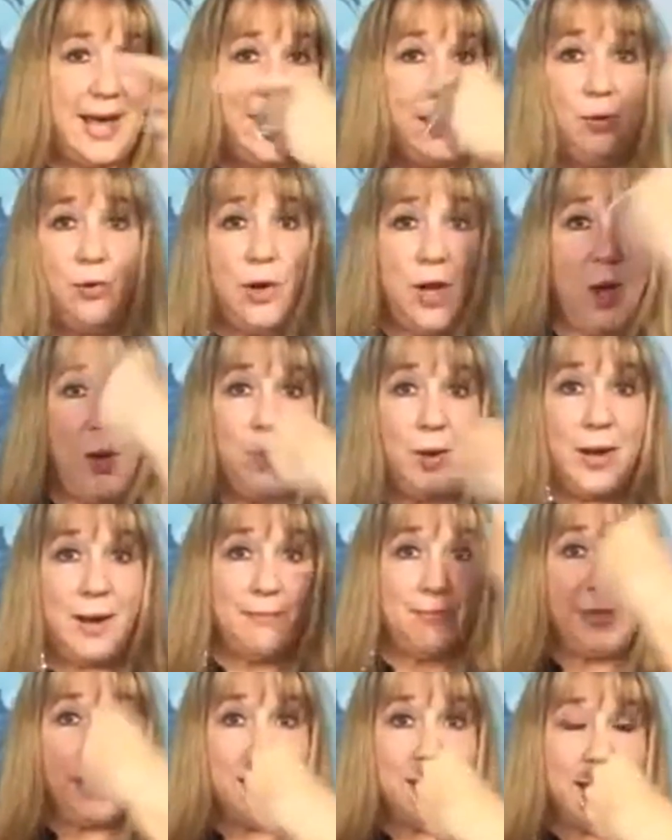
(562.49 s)
I don't know what
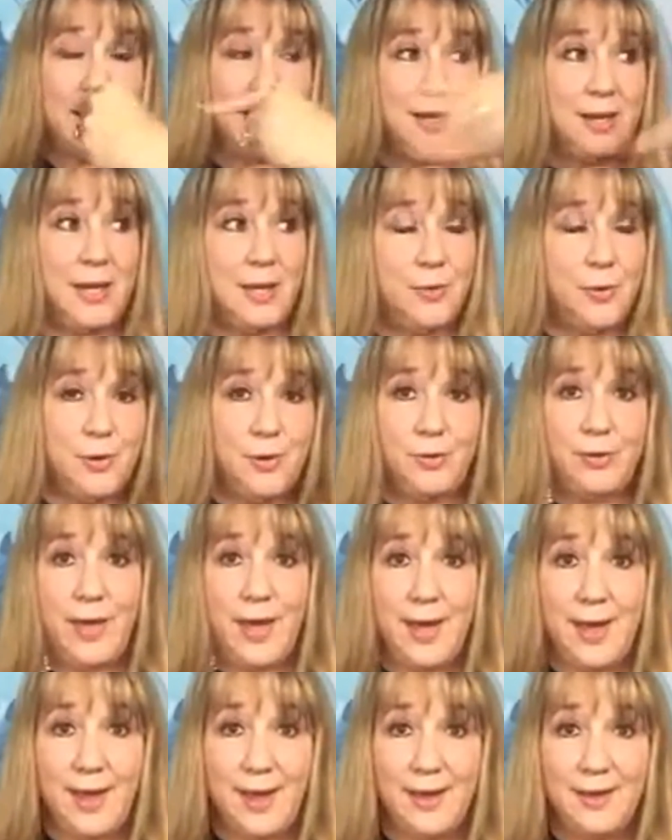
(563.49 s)
I'm thinking, and neither do
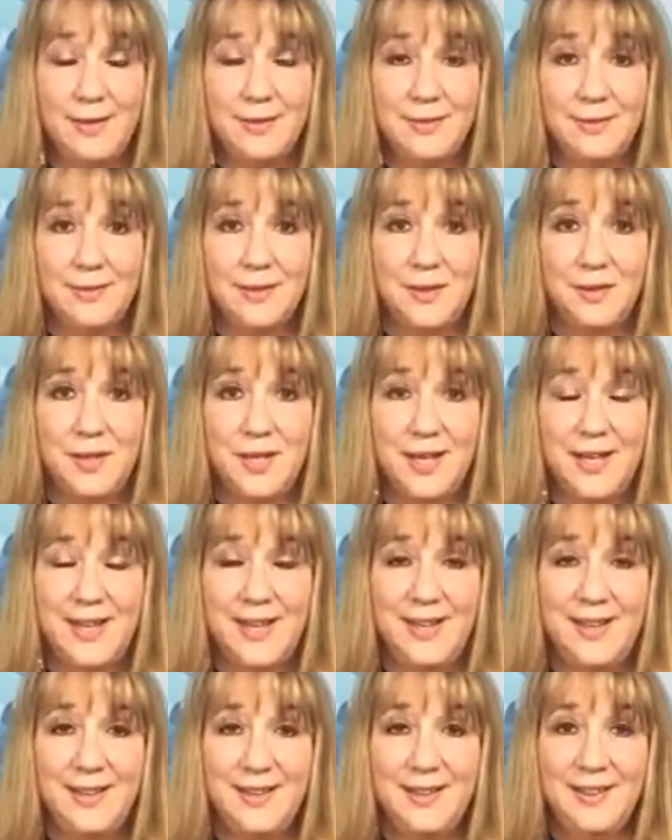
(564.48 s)
they.
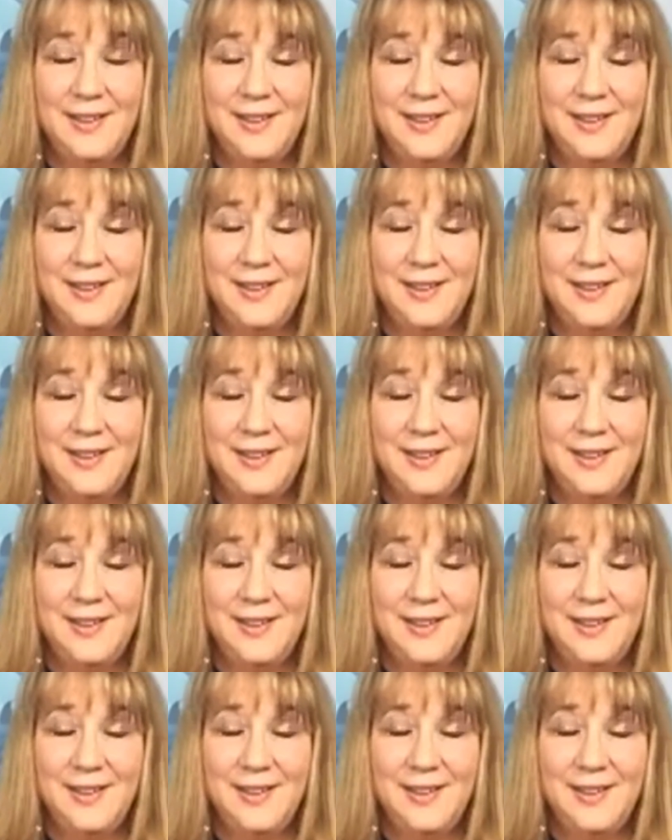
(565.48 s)
Okay?